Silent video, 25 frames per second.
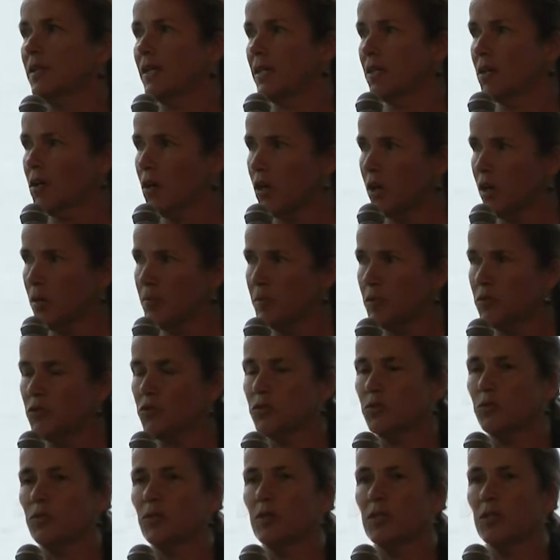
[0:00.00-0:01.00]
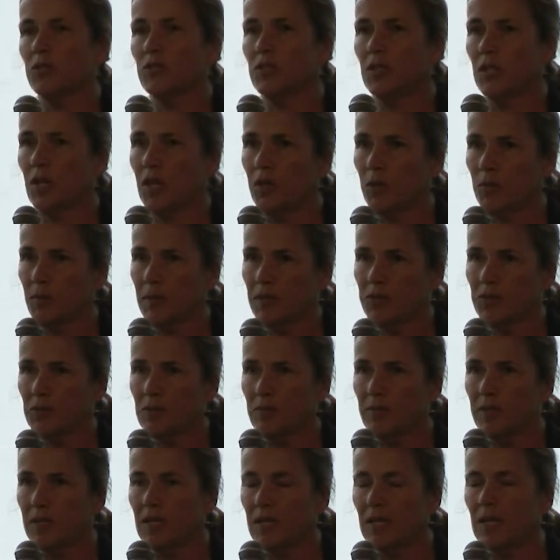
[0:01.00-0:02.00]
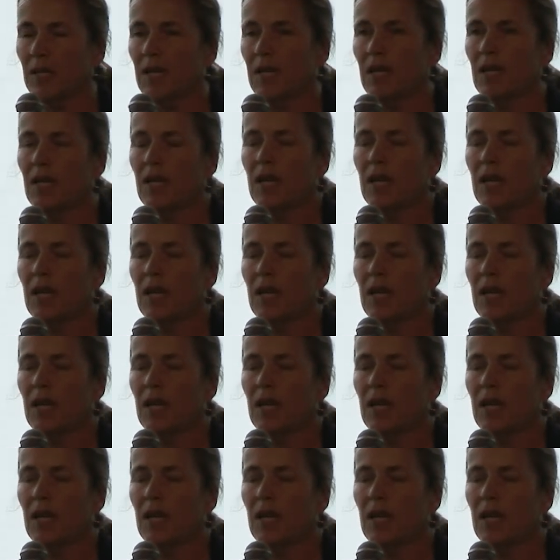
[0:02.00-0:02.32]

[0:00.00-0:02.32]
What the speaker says: and carbon storage and all the rest of it,